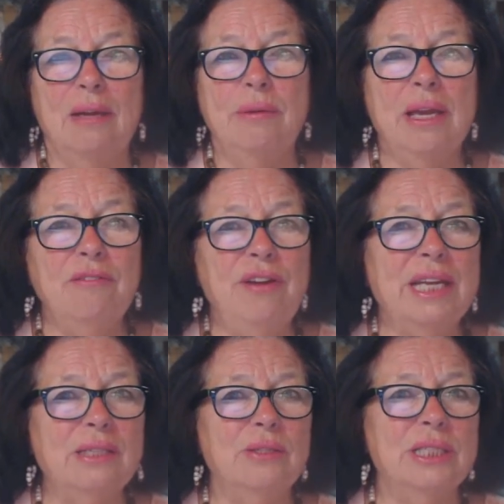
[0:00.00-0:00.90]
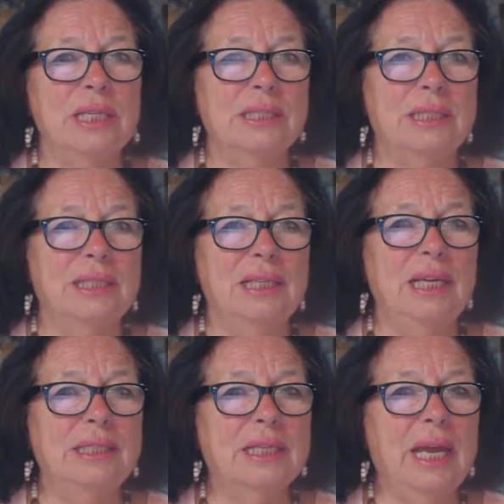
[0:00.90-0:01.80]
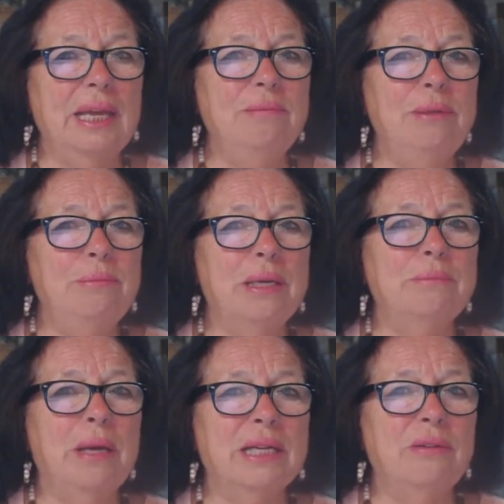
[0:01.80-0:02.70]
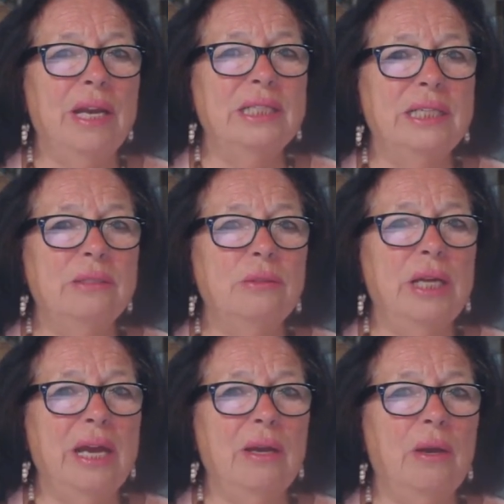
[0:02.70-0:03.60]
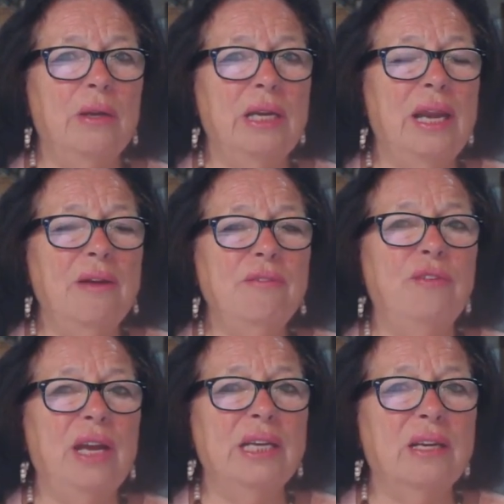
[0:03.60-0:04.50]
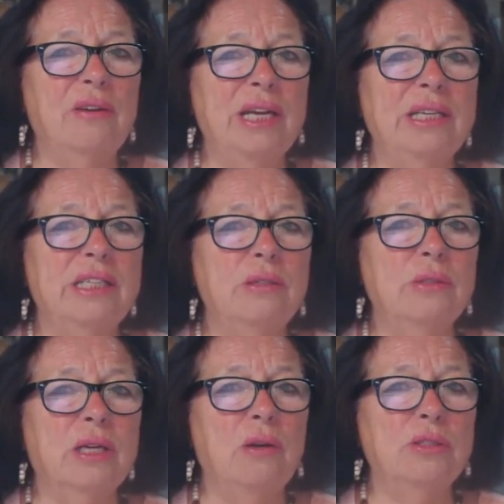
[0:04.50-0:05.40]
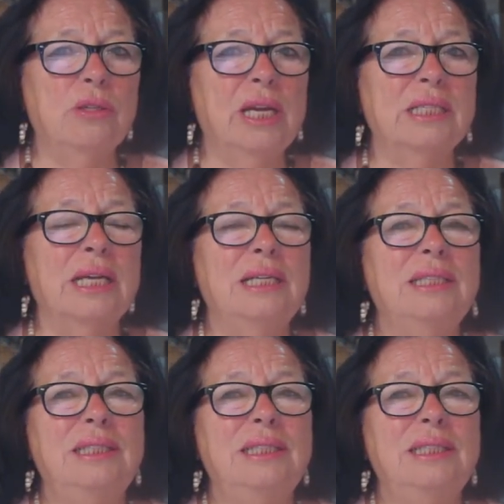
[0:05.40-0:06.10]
We reflect on this. It can be but my gratitude I earn. Love and gratitude go together.